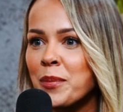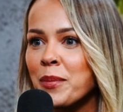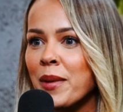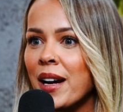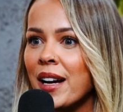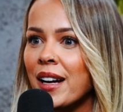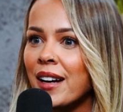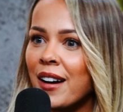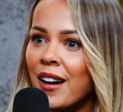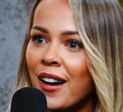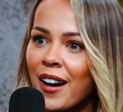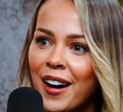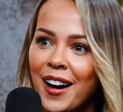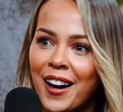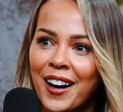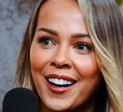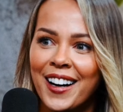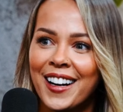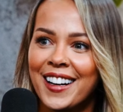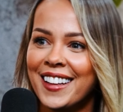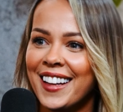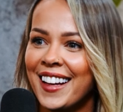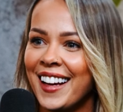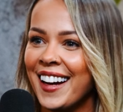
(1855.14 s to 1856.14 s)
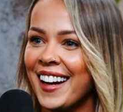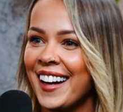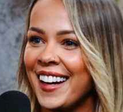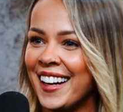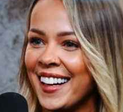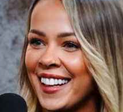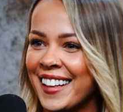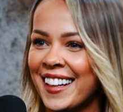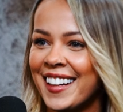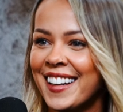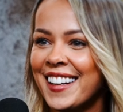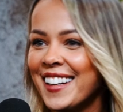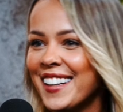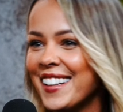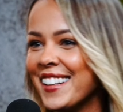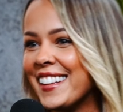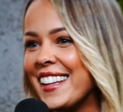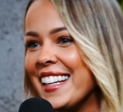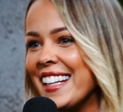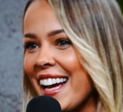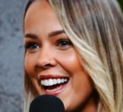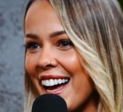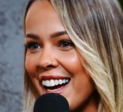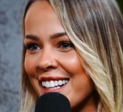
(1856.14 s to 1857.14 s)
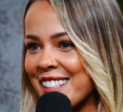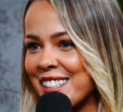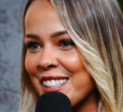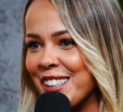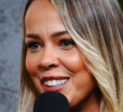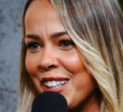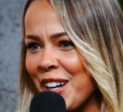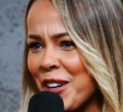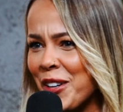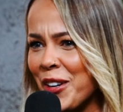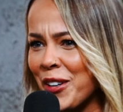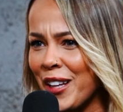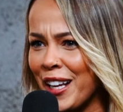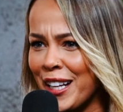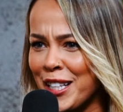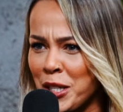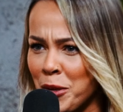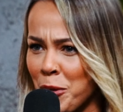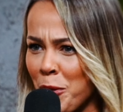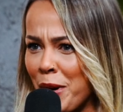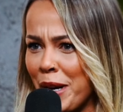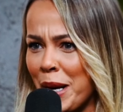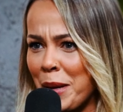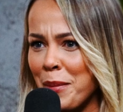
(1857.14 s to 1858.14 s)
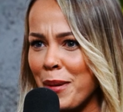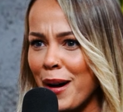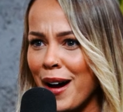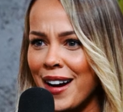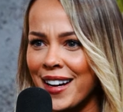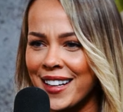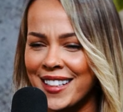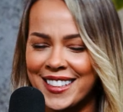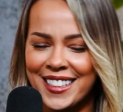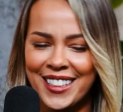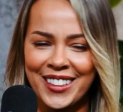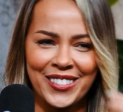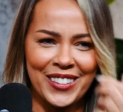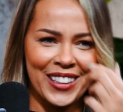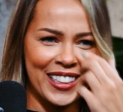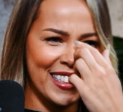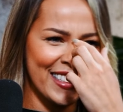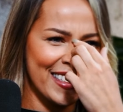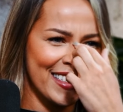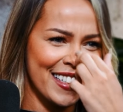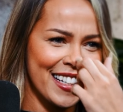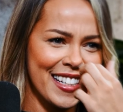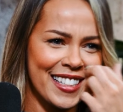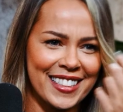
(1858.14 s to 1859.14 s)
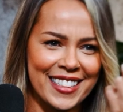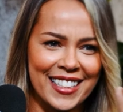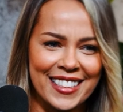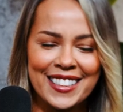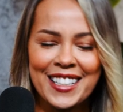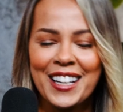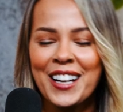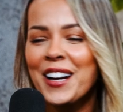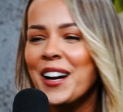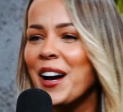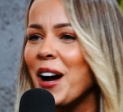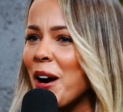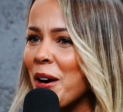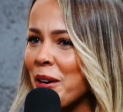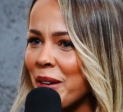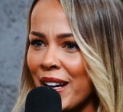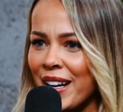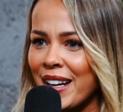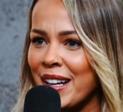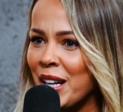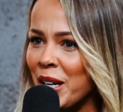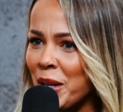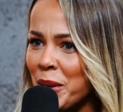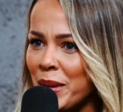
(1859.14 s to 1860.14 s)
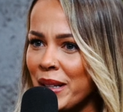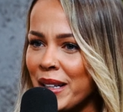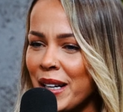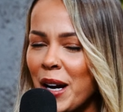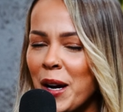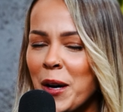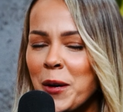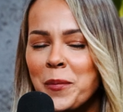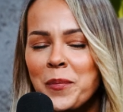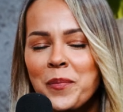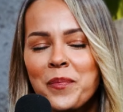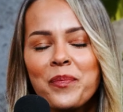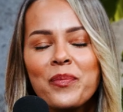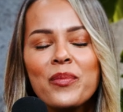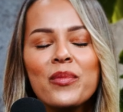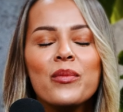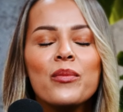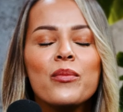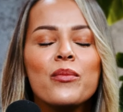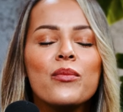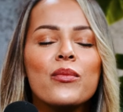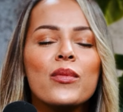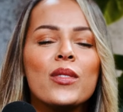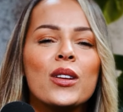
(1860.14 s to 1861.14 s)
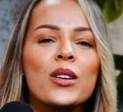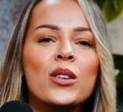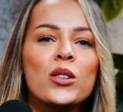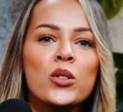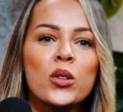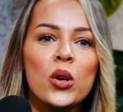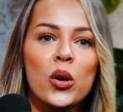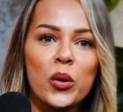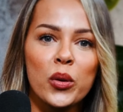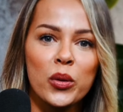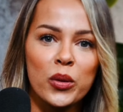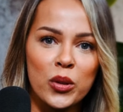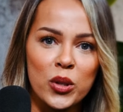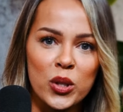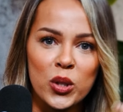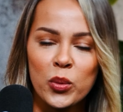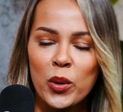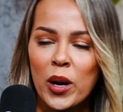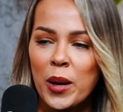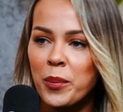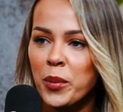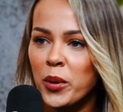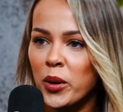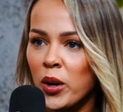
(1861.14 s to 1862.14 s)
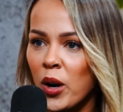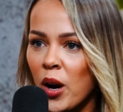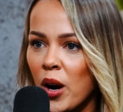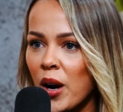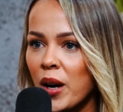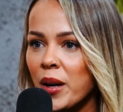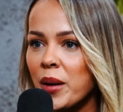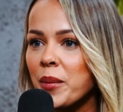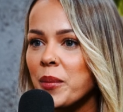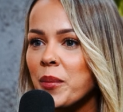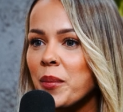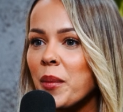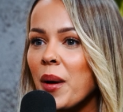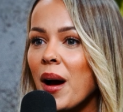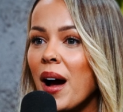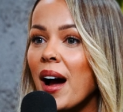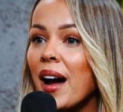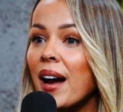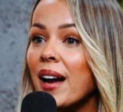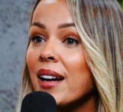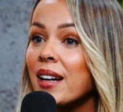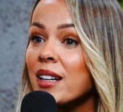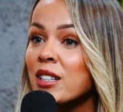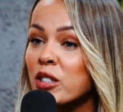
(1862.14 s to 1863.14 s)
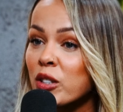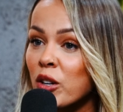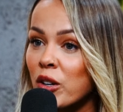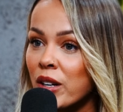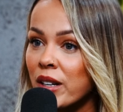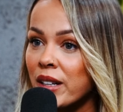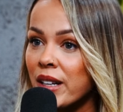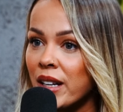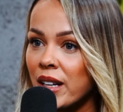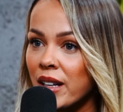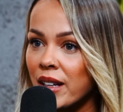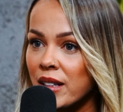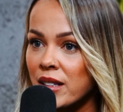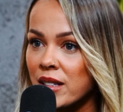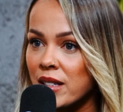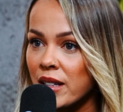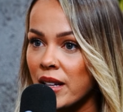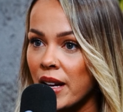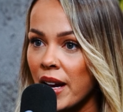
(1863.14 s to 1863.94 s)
my card. Like, the eggs alone are like $20. Like, Jesus. Okay, here we go. So you swipe your card. I started getting into the